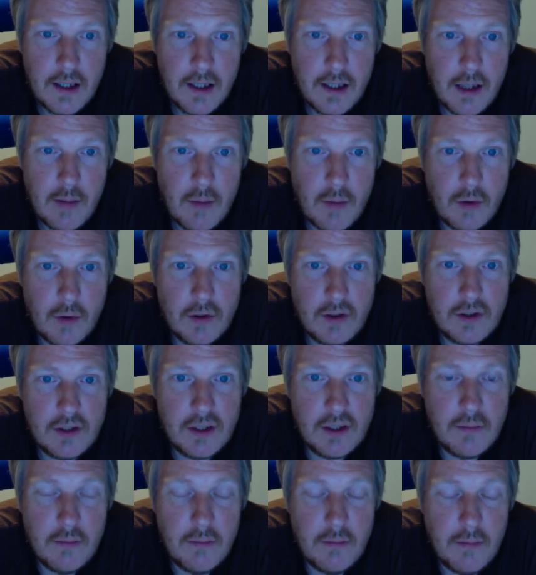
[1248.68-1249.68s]

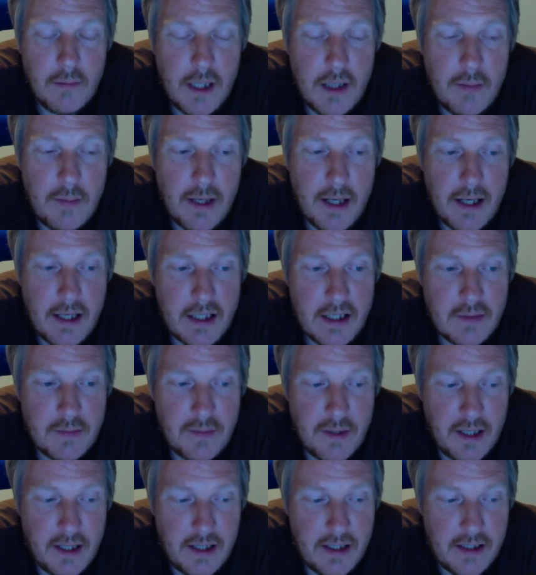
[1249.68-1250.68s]
Emonti, maybe
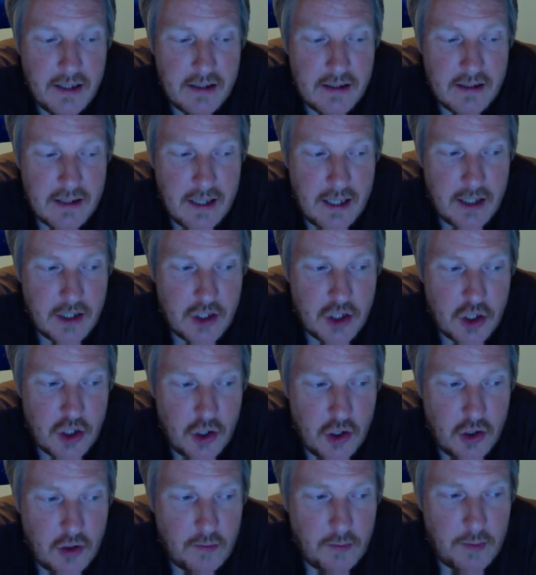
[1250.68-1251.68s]
SBI as such
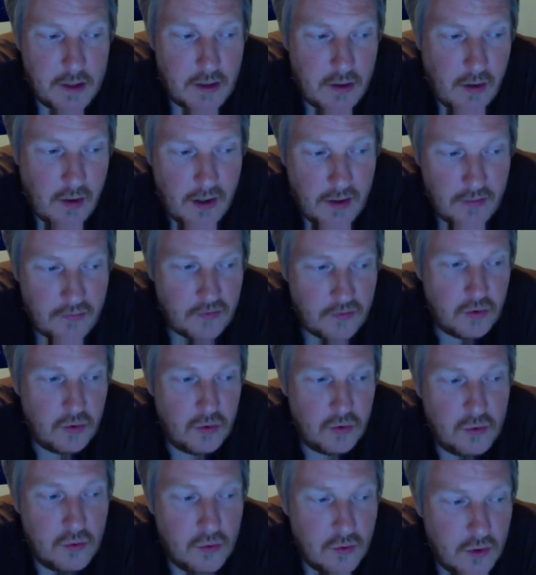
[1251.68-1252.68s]
not, but you have
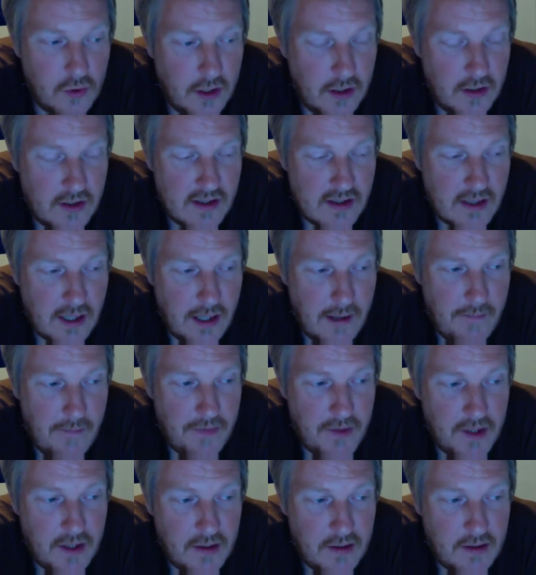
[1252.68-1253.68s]
to
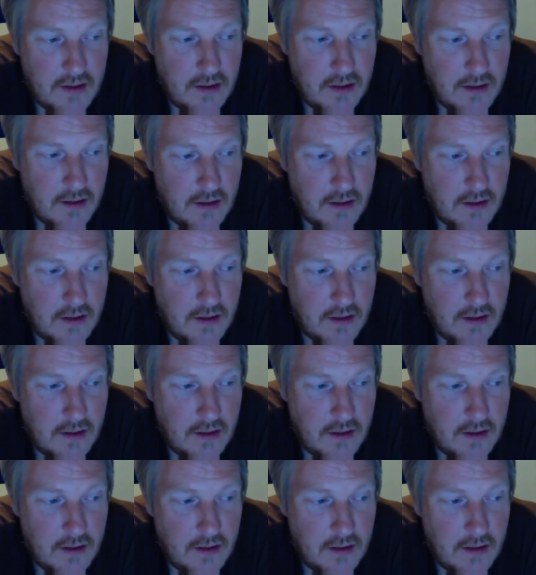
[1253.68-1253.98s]
understand that